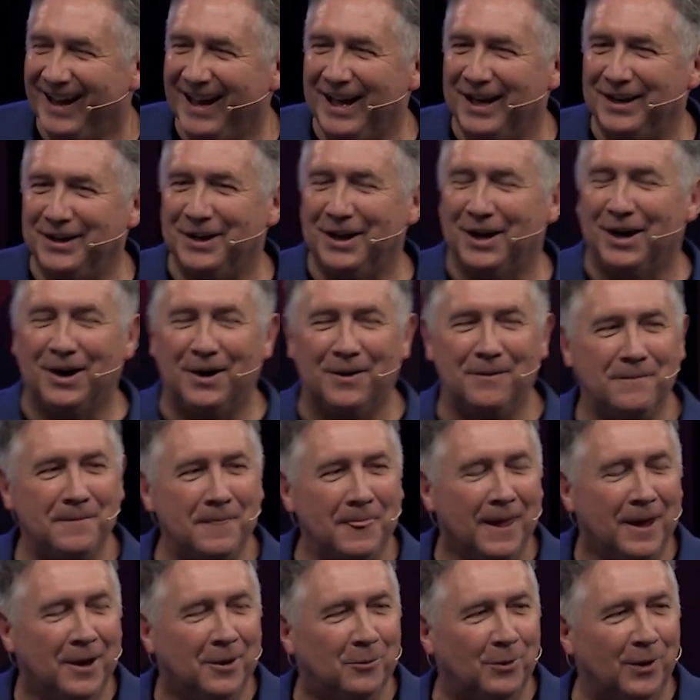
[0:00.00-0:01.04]
and uh,
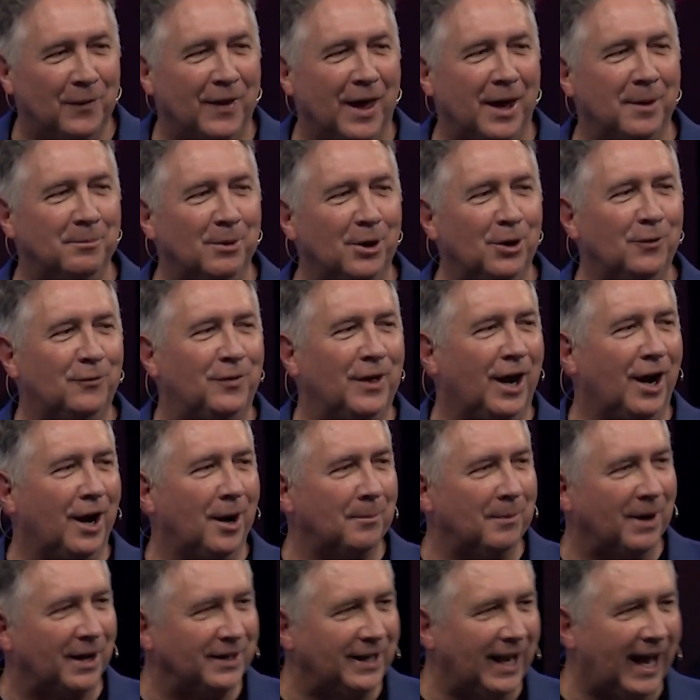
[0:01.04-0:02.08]
when they moved there,
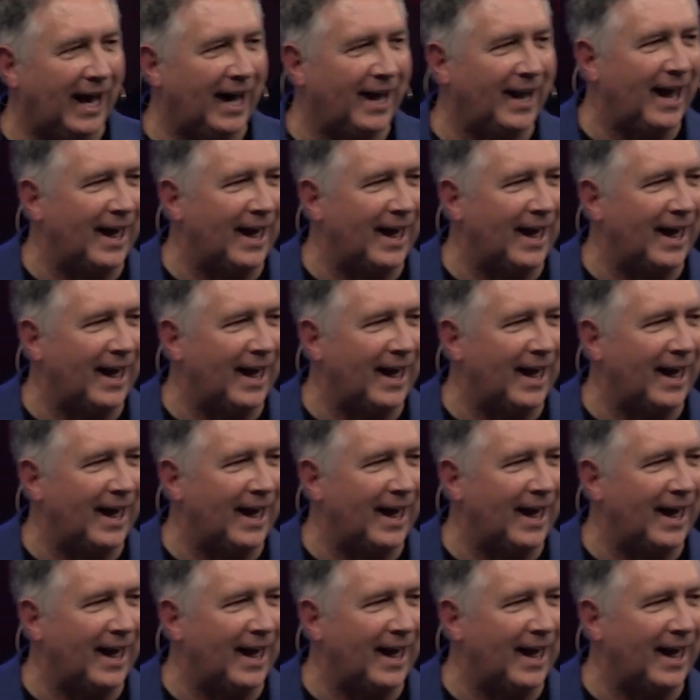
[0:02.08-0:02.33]
my dad